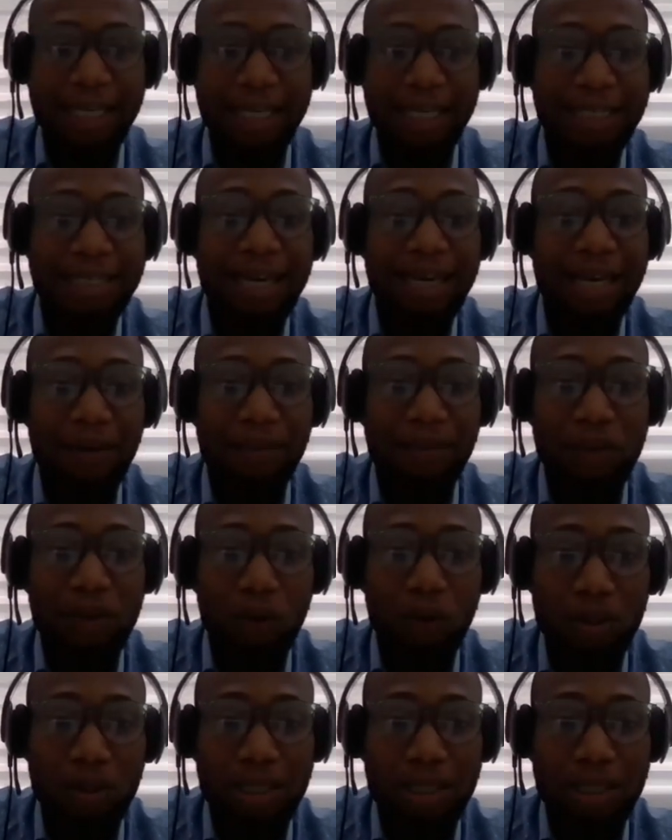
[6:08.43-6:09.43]
It helps
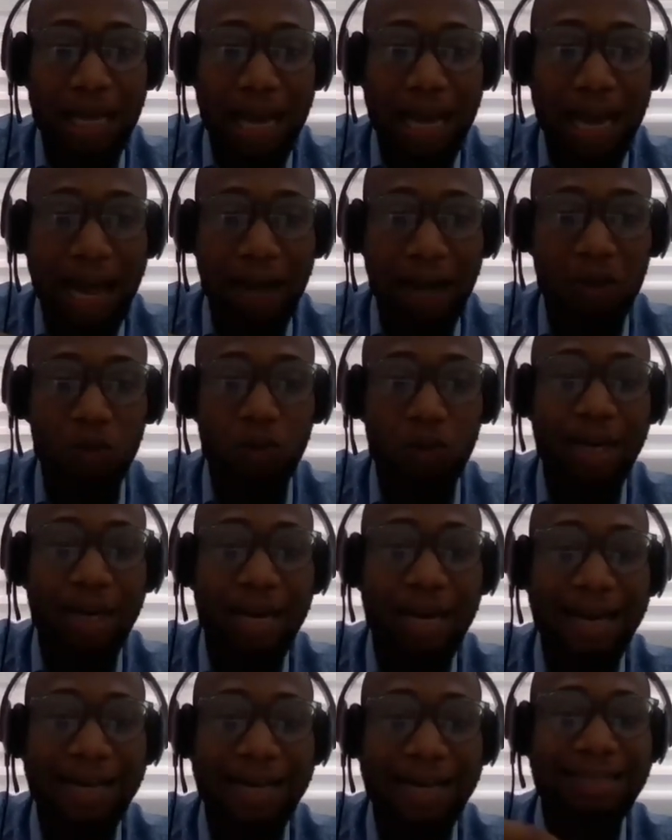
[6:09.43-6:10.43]
us
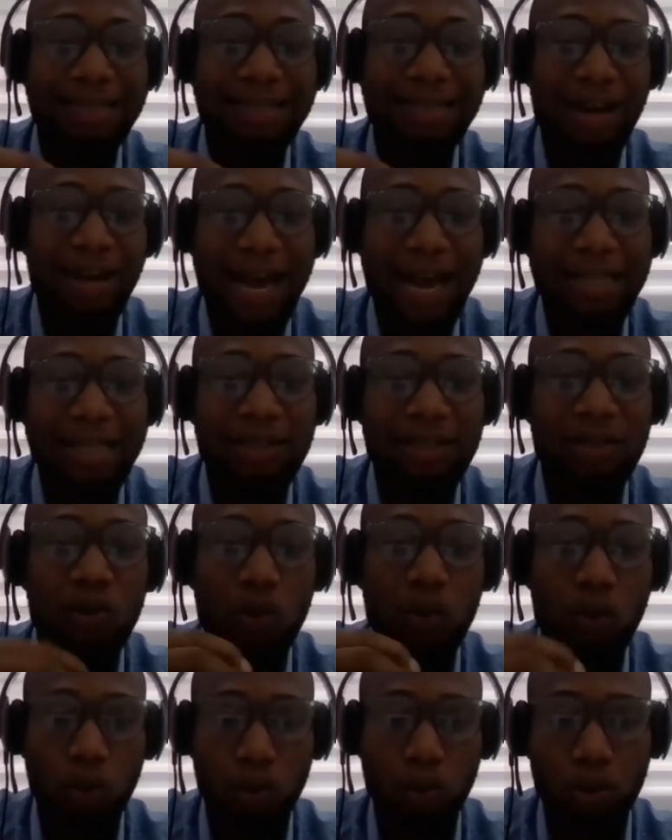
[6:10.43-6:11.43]
actualize the right
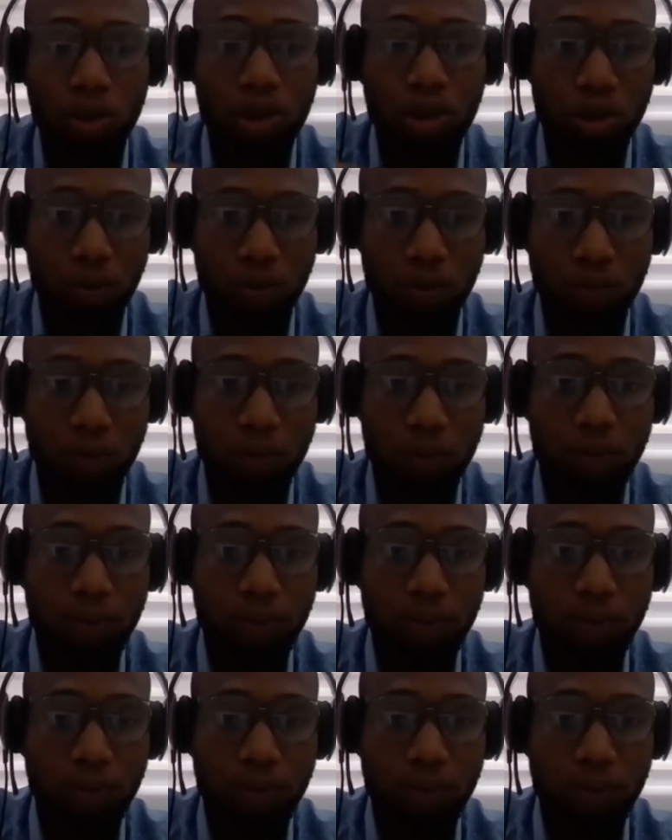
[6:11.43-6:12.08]
solution.